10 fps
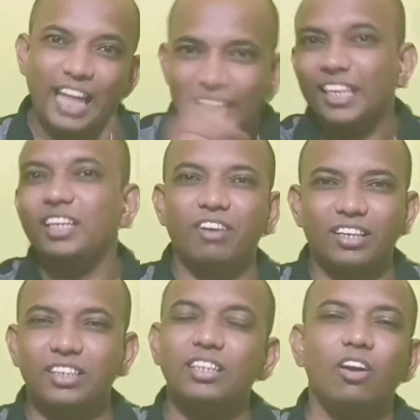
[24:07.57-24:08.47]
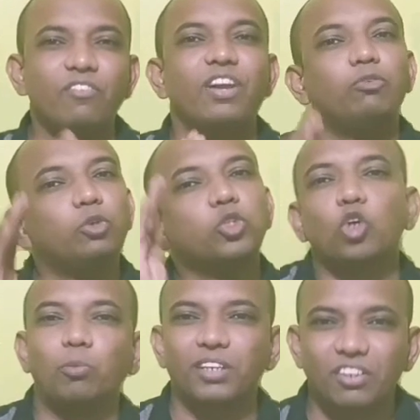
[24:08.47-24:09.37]
than the divisor, we
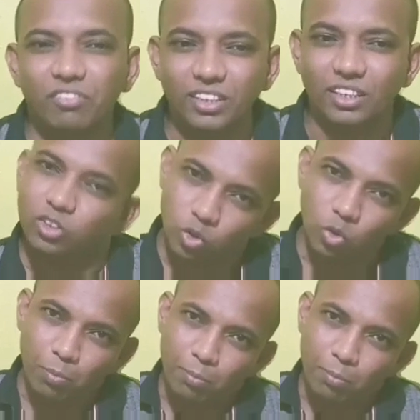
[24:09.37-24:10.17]
have to stop the division.